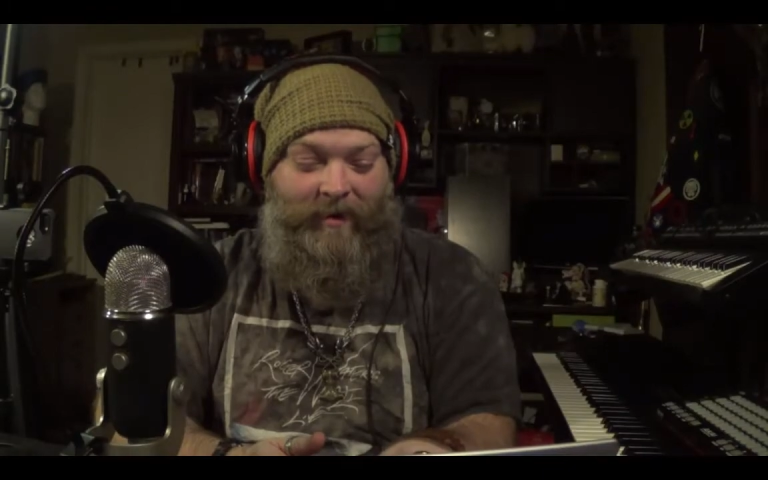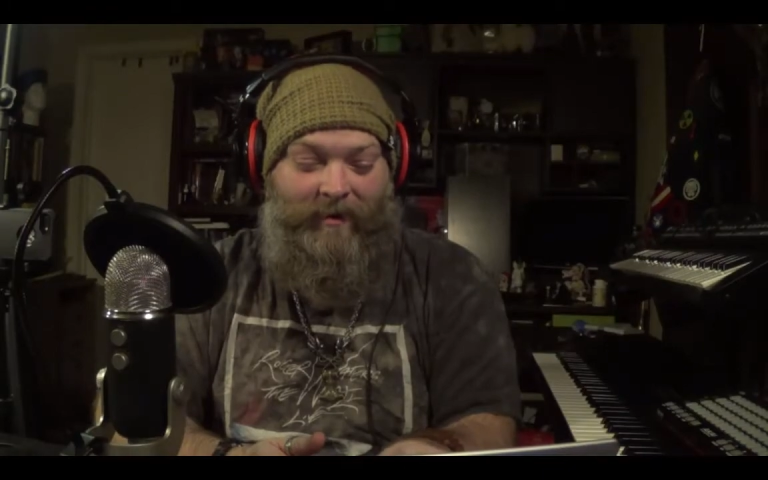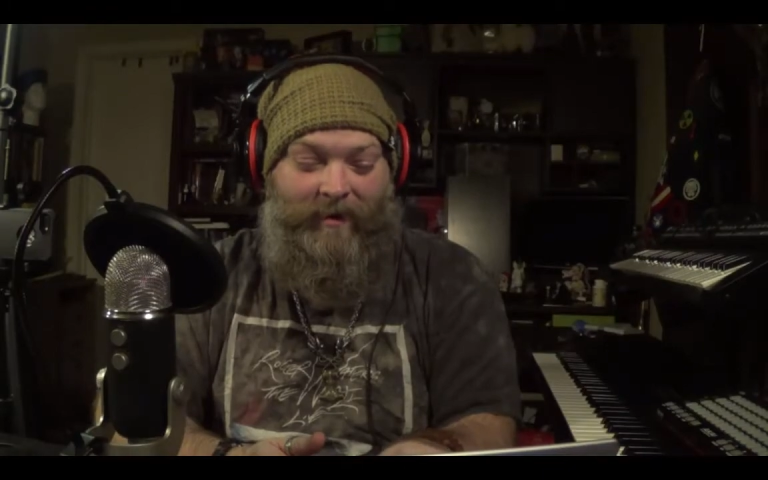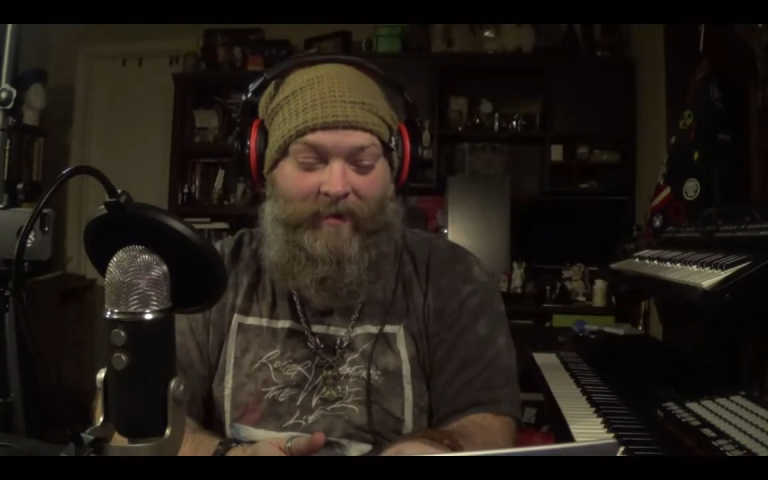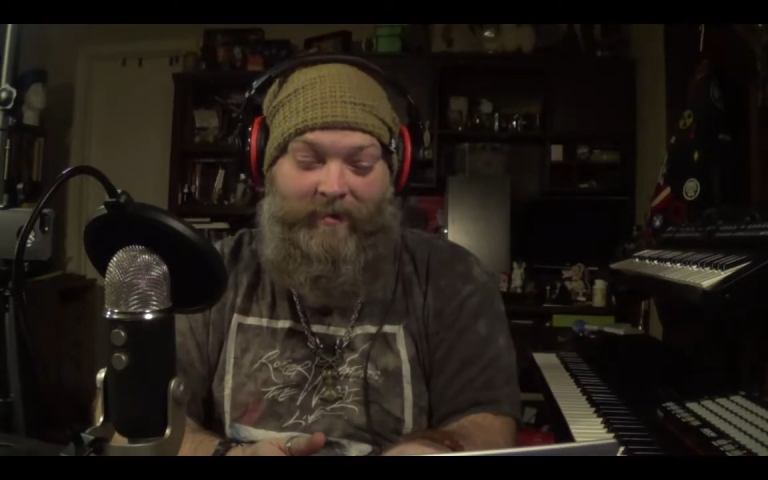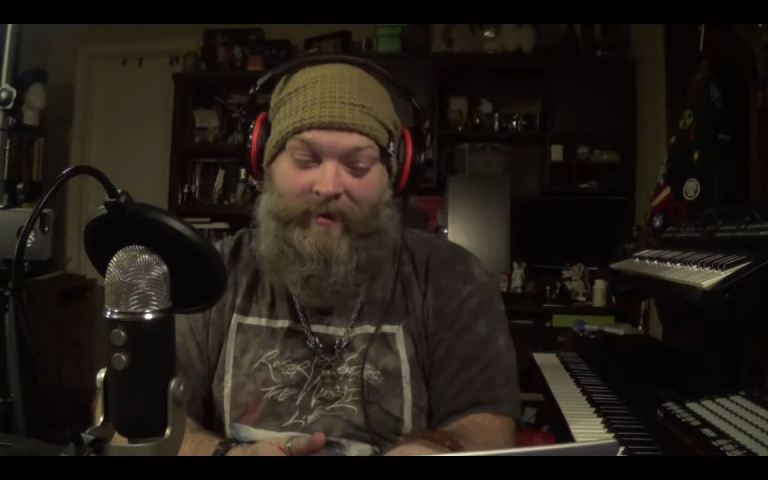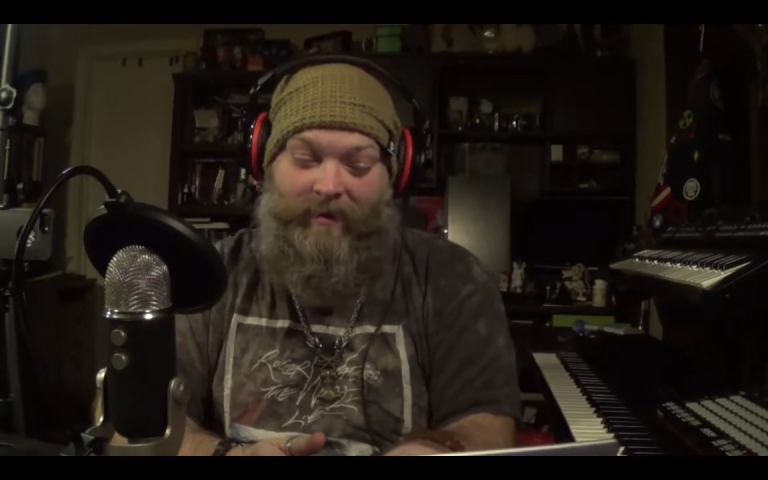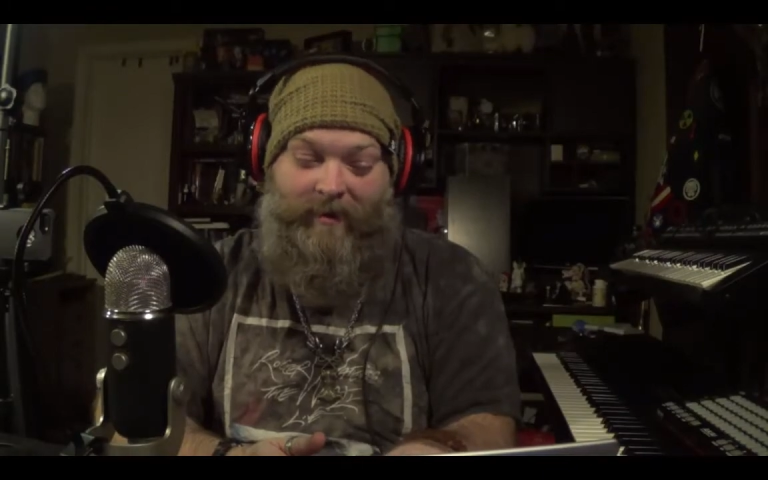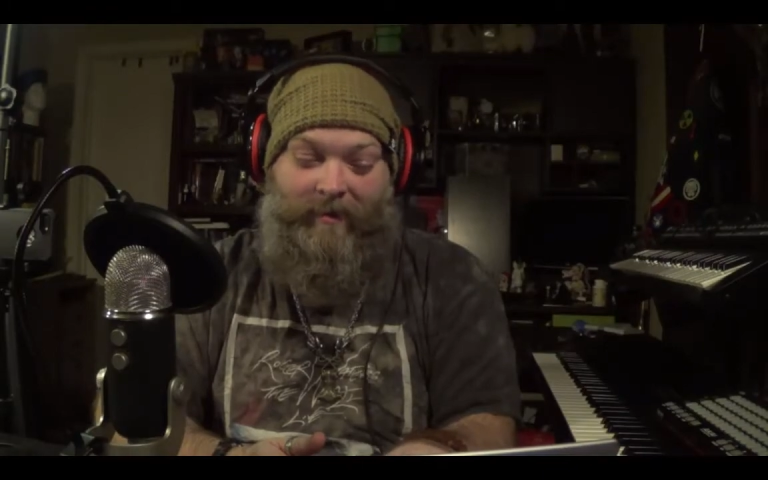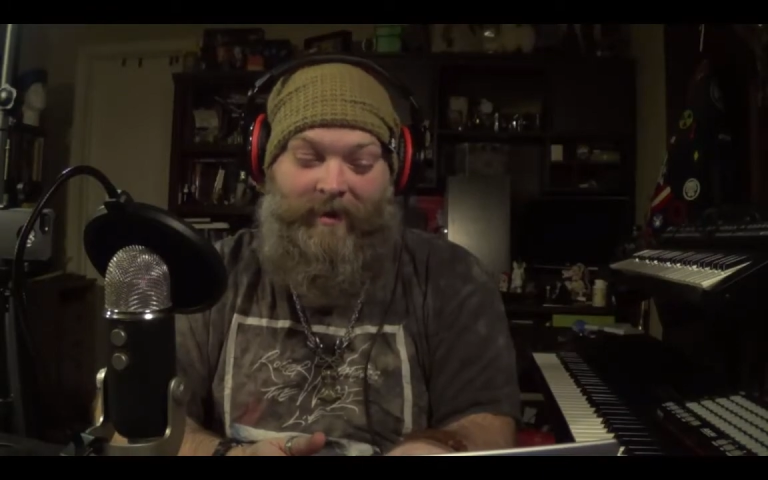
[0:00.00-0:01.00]

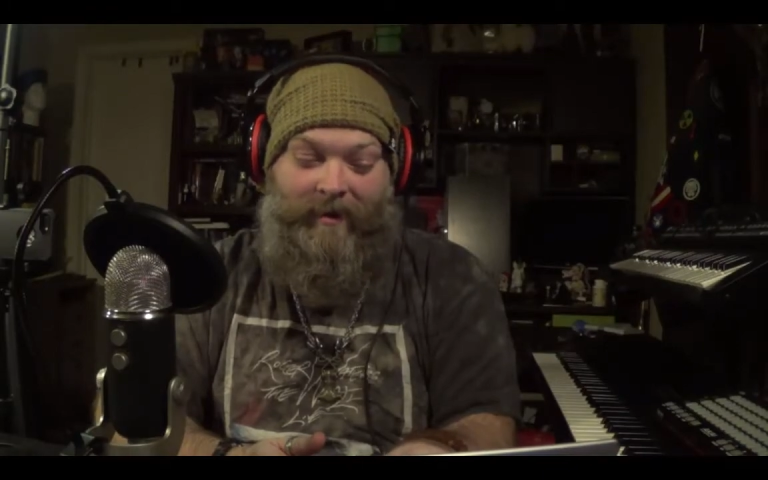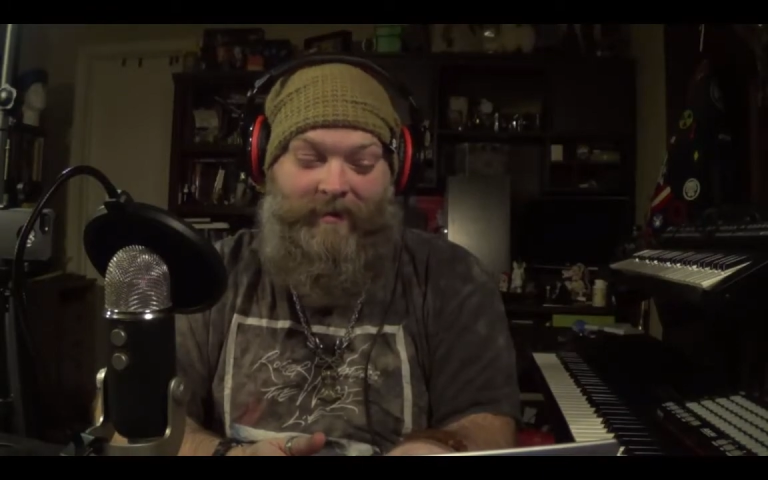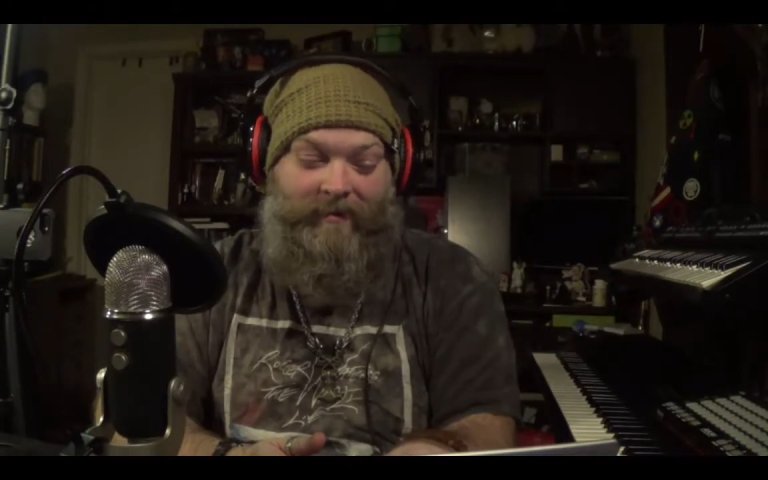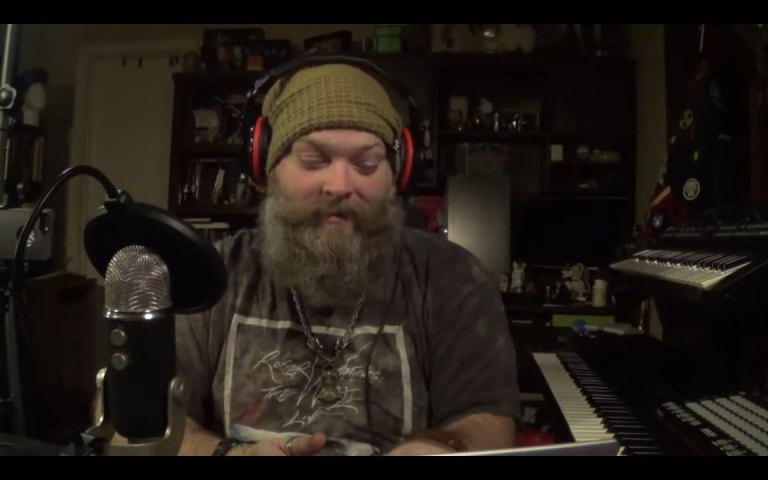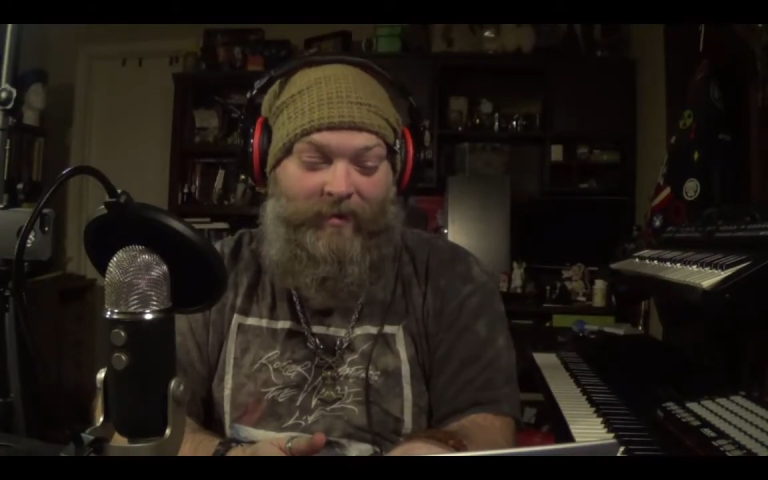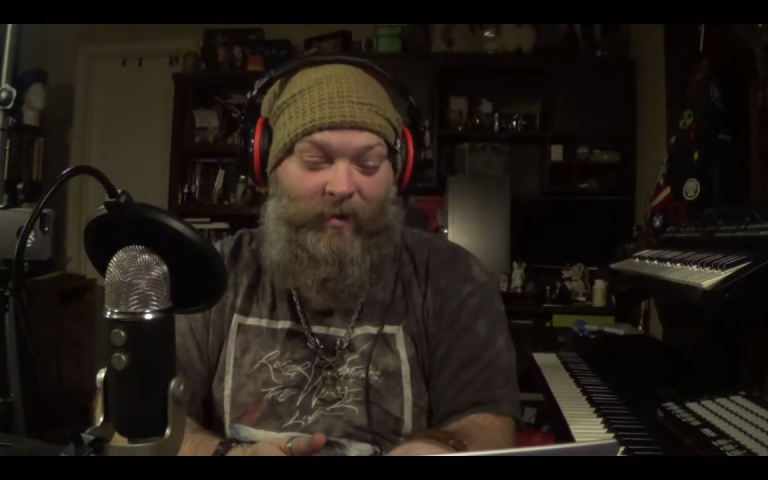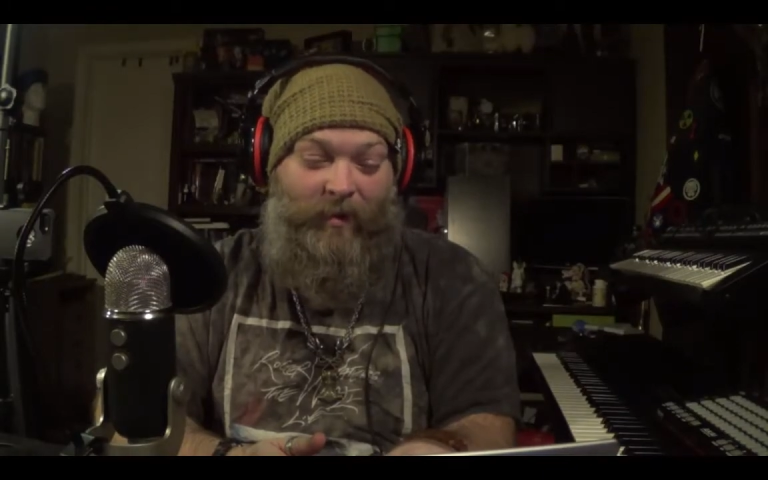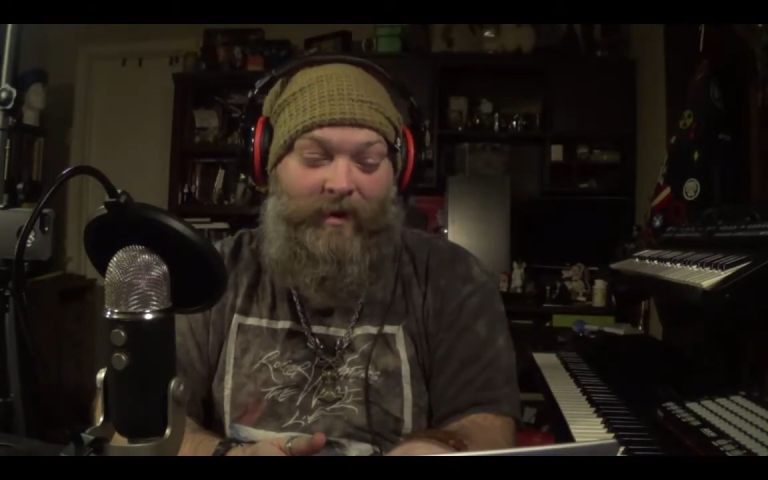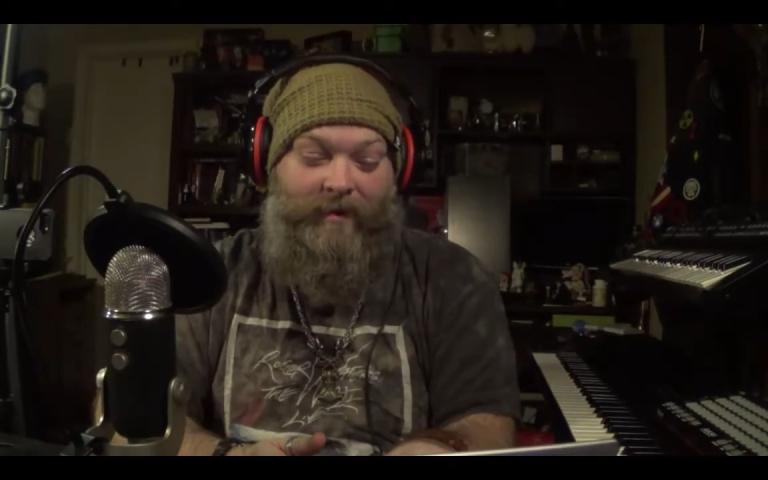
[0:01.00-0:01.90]
helicopter. I mean, you know